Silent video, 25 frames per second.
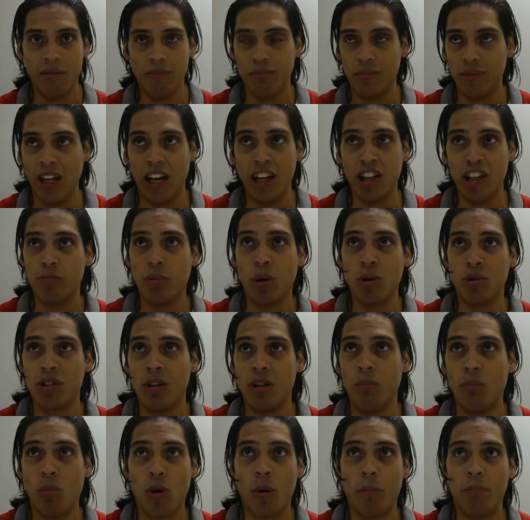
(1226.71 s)
I spoke
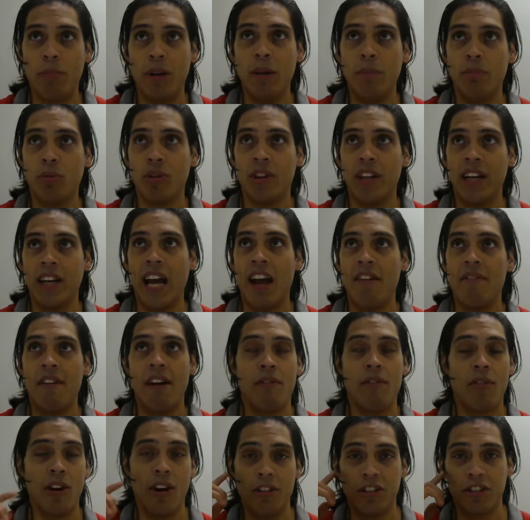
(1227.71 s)
to more people than I have
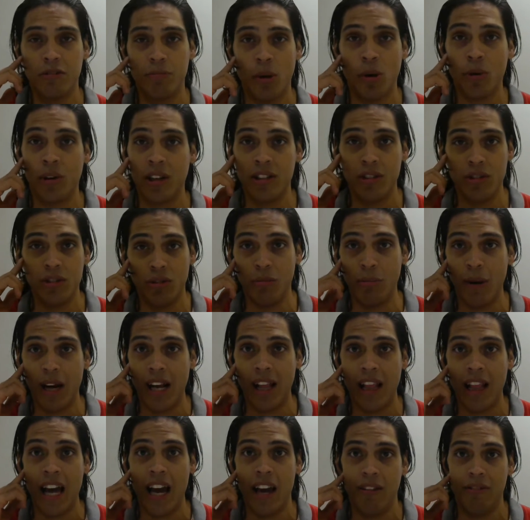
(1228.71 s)
ever spoken to in my
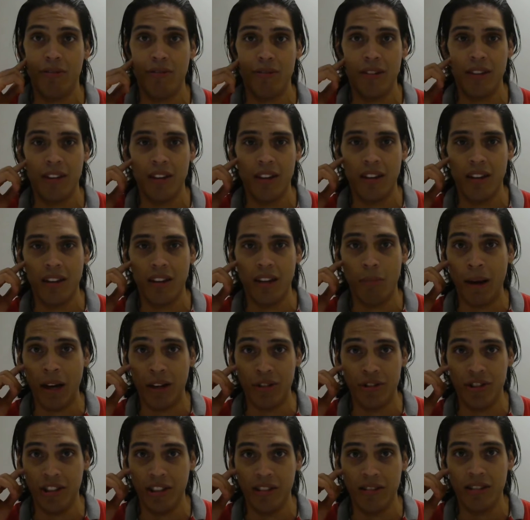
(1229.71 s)
life
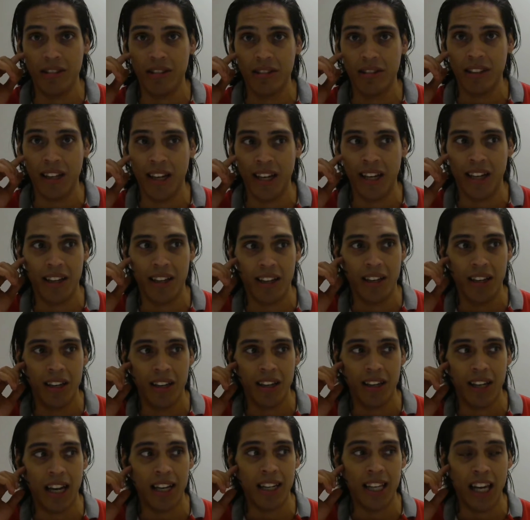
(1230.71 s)
about Jesus. Like
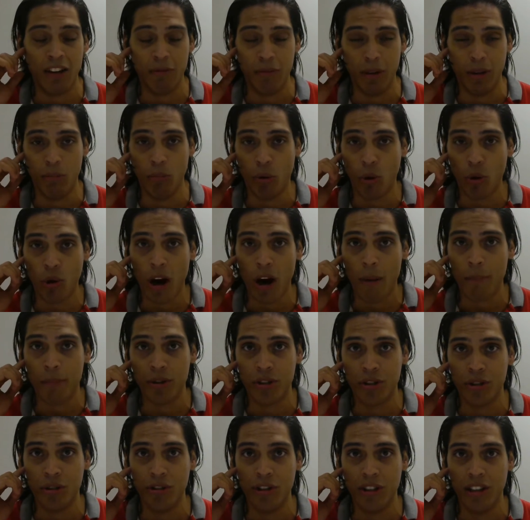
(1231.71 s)
God gave me more
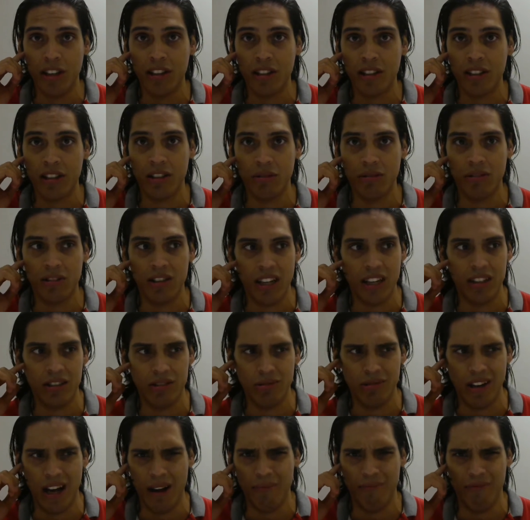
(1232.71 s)
opportunities because He was like,
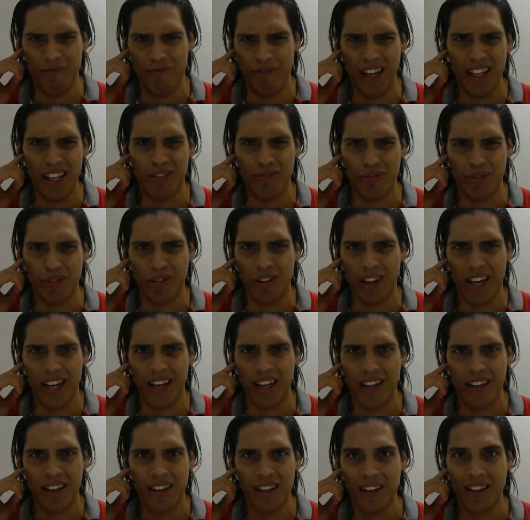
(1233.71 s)
dude, I'm faithful. Like
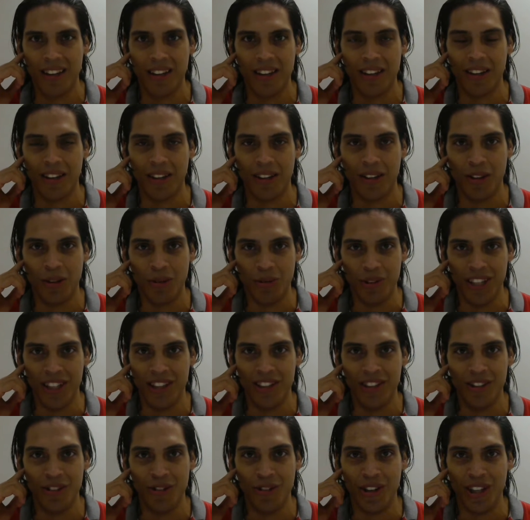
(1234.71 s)

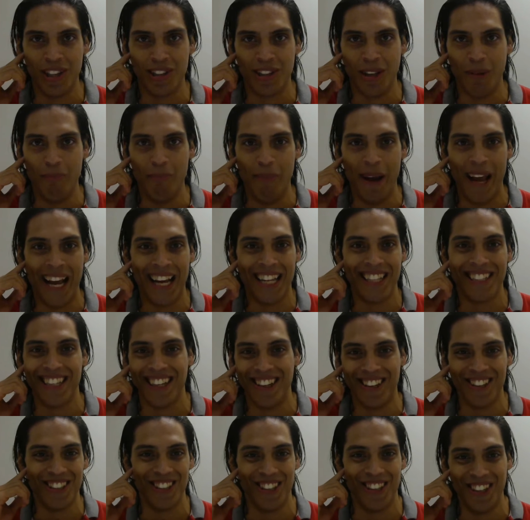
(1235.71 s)
you don't need some man
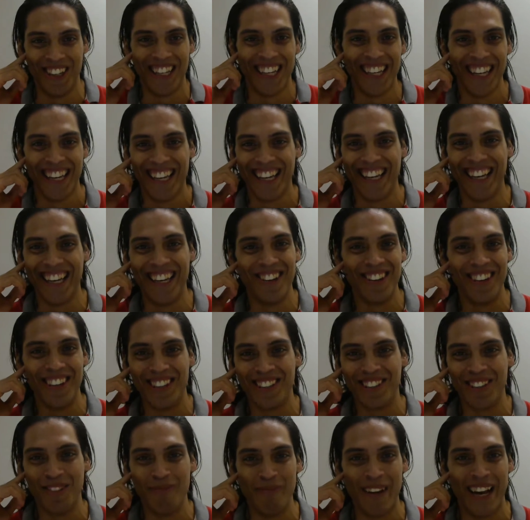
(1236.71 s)
telling you. You don't
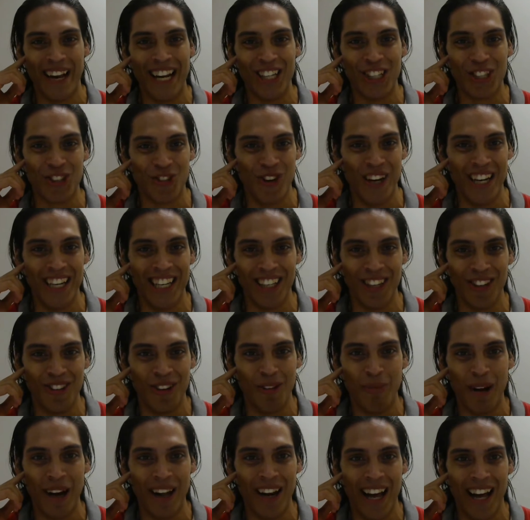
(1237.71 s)
need some man training you
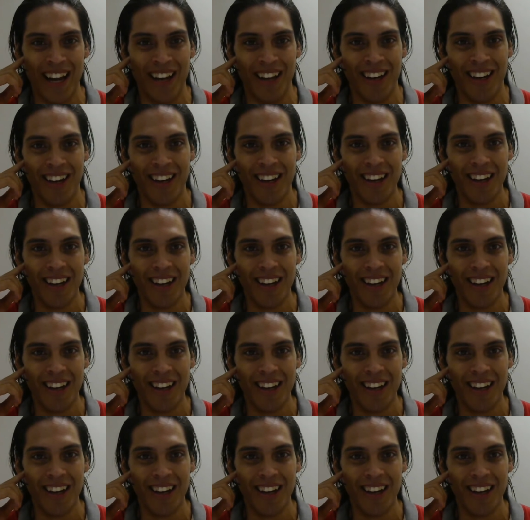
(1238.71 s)
about how to